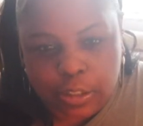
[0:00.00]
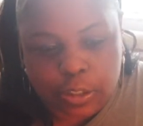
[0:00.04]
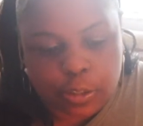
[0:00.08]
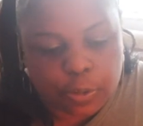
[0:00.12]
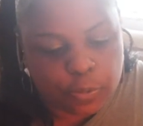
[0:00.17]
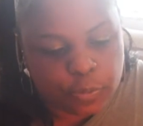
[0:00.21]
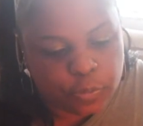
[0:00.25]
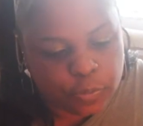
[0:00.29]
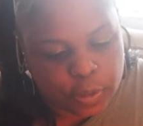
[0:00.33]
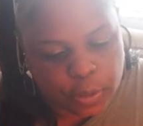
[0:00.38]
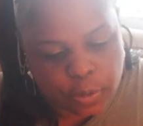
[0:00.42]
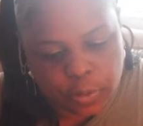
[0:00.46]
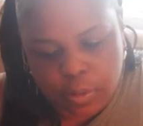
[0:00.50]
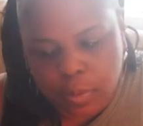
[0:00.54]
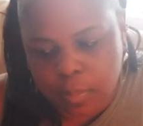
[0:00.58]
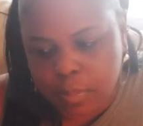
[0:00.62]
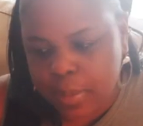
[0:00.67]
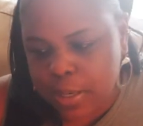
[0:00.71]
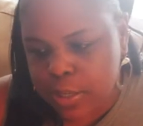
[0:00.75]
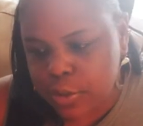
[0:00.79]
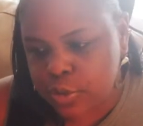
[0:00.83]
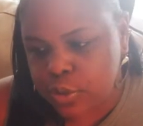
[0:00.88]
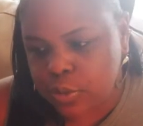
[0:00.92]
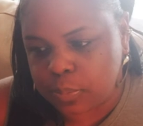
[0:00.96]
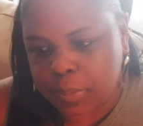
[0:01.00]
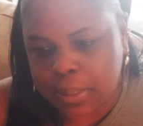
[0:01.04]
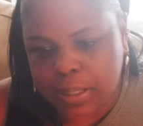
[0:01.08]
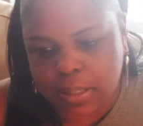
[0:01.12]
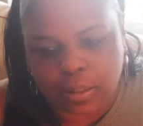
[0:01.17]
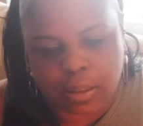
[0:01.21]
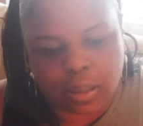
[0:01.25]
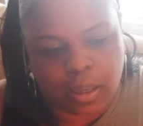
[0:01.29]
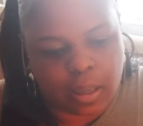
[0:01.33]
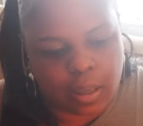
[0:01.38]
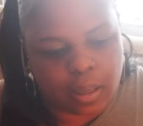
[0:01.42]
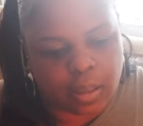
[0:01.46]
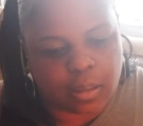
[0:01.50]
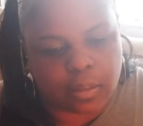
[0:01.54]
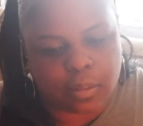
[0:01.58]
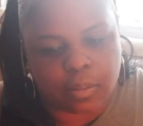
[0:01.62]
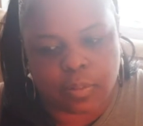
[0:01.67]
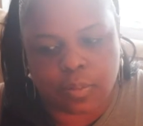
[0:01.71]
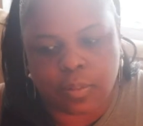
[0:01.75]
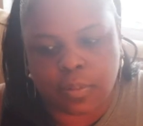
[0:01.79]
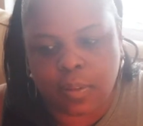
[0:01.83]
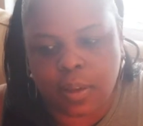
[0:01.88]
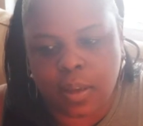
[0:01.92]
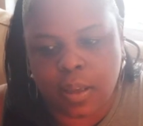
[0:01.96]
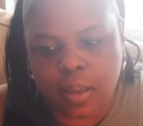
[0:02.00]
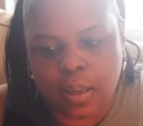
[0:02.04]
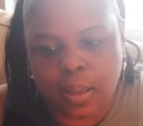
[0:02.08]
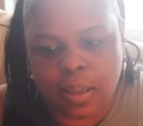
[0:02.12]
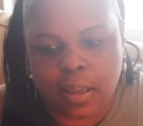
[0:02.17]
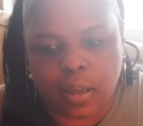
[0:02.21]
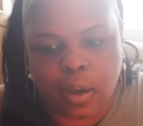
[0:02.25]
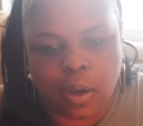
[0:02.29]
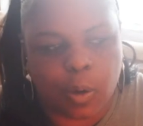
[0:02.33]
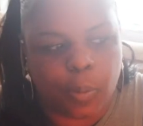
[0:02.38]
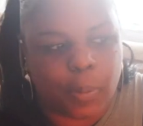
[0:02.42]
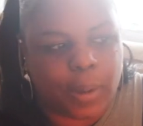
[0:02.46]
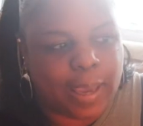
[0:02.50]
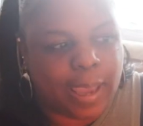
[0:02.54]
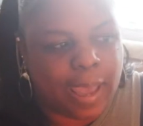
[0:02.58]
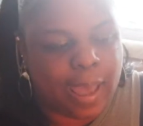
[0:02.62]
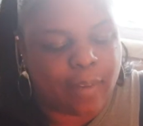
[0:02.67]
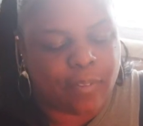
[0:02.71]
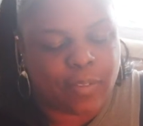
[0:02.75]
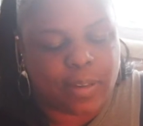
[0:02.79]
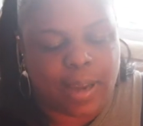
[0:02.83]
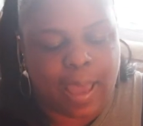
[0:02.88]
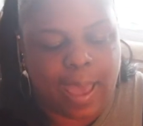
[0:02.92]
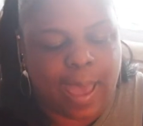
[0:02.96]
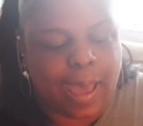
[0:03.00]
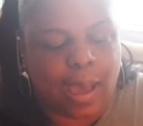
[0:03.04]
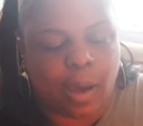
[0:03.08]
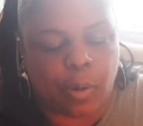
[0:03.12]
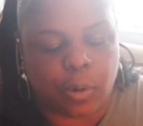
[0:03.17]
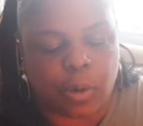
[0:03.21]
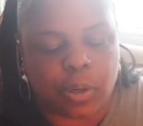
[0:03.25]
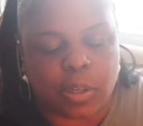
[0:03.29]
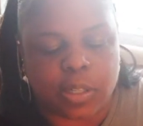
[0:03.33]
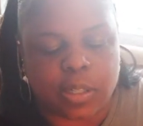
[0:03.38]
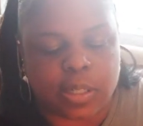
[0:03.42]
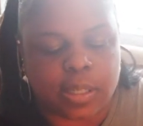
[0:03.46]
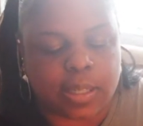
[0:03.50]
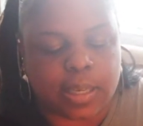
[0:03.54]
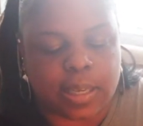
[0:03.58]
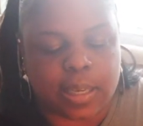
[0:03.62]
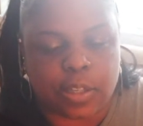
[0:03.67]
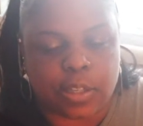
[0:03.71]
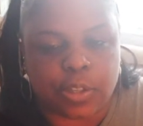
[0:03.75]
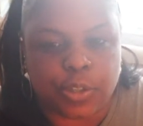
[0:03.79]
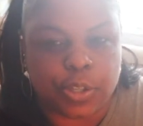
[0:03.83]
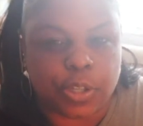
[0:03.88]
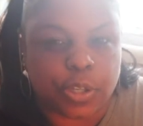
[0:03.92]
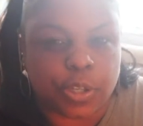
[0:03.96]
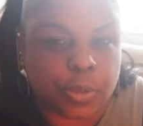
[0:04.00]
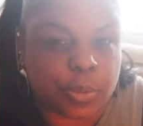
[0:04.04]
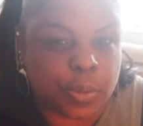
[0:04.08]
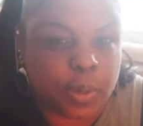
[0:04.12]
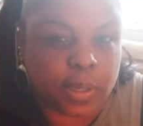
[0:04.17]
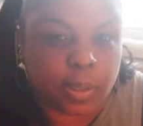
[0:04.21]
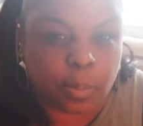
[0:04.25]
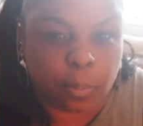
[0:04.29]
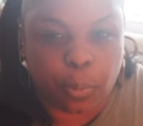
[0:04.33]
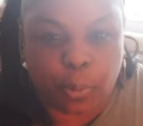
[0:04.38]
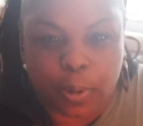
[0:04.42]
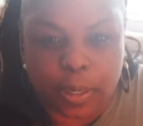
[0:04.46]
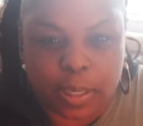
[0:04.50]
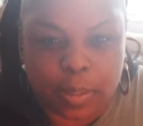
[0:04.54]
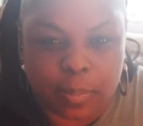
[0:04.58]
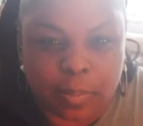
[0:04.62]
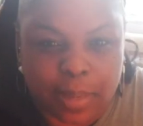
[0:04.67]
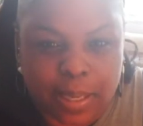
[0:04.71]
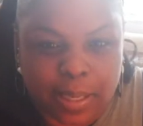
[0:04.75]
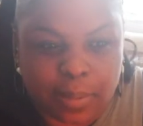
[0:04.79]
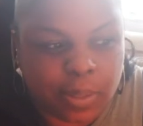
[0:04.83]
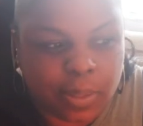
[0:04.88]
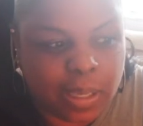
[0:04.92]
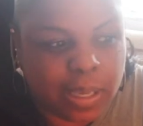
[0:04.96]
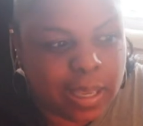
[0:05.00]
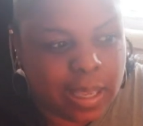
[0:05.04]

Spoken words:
You feel the measurement of, oh, I have an hour to get to an appointment.